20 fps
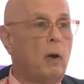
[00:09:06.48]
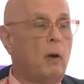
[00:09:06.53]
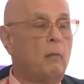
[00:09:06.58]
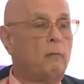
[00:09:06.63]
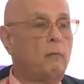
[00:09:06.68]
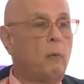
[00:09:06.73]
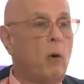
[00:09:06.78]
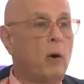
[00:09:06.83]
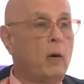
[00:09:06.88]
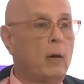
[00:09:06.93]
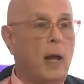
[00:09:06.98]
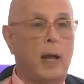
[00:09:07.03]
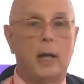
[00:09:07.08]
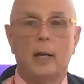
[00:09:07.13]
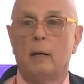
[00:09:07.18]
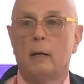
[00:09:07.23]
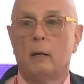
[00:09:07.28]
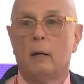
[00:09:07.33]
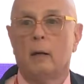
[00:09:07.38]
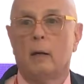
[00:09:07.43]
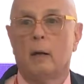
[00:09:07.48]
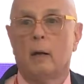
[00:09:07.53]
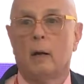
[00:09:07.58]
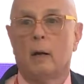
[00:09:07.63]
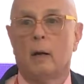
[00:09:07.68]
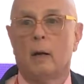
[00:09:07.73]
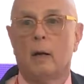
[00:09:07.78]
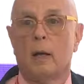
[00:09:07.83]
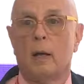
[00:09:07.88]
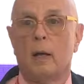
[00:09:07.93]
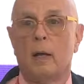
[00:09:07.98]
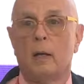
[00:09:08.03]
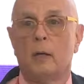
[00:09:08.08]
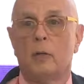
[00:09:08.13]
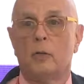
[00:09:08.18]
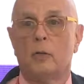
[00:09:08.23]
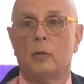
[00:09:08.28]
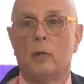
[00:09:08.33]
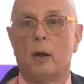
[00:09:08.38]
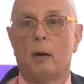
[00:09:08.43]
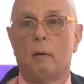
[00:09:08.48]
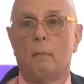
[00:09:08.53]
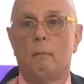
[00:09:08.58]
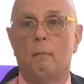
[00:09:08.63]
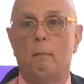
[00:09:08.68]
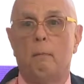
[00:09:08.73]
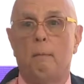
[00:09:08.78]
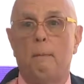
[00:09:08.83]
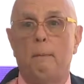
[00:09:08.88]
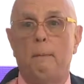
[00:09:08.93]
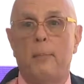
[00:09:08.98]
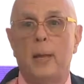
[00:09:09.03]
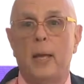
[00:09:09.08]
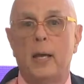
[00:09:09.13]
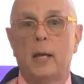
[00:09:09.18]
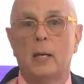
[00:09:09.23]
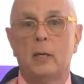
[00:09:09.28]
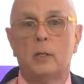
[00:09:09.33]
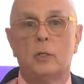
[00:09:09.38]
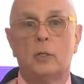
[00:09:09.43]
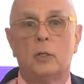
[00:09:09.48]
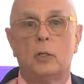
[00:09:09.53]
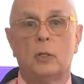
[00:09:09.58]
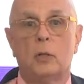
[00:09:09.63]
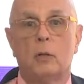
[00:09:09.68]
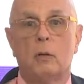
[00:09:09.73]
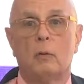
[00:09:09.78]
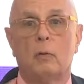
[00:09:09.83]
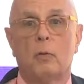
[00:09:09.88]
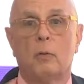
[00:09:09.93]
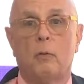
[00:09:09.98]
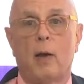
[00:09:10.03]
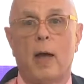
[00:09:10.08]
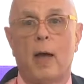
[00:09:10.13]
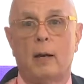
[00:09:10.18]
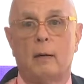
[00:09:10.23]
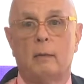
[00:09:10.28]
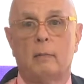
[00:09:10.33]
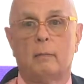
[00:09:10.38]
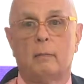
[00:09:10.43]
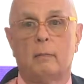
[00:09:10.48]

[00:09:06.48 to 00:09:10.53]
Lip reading: Fortnite is their biggest threat.